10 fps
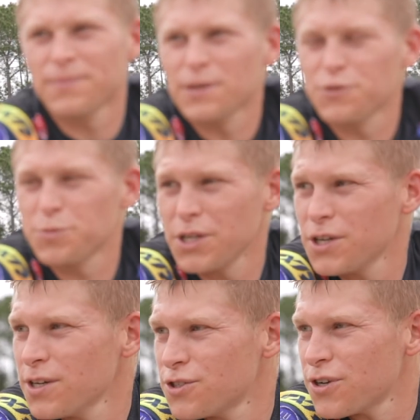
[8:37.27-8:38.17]
it was pretty
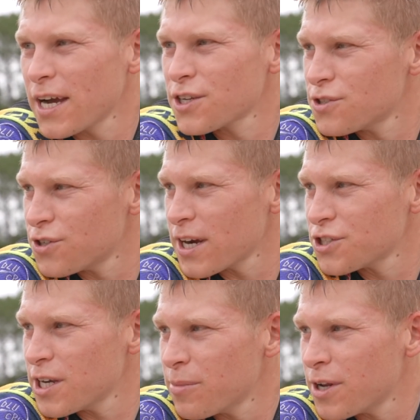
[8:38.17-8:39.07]
good. Track
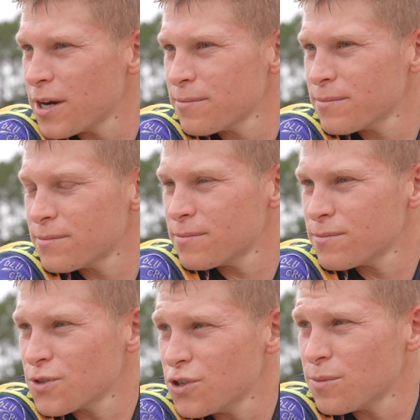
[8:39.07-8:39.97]
shaping up.
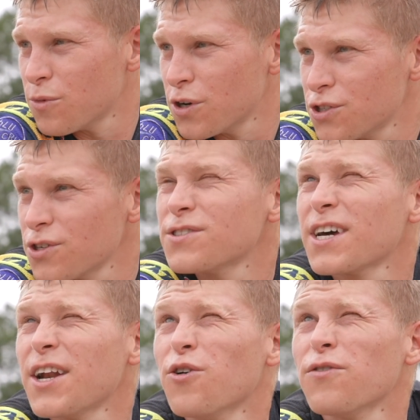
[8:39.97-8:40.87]
Good moisture. It's
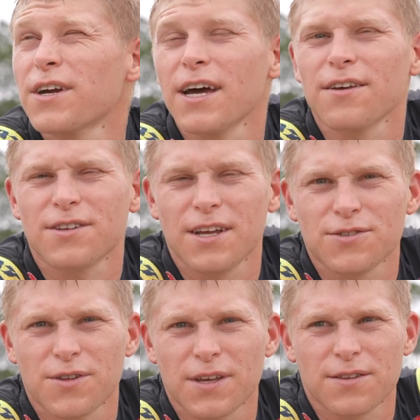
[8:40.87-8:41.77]
kind of overcast today,
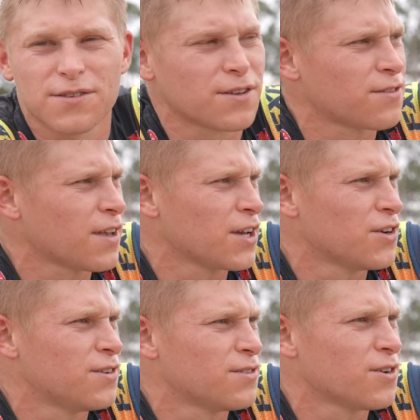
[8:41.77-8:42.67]
so I think it's going to stay
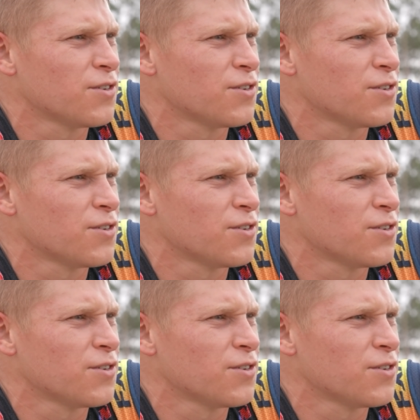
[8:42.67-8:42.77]
good all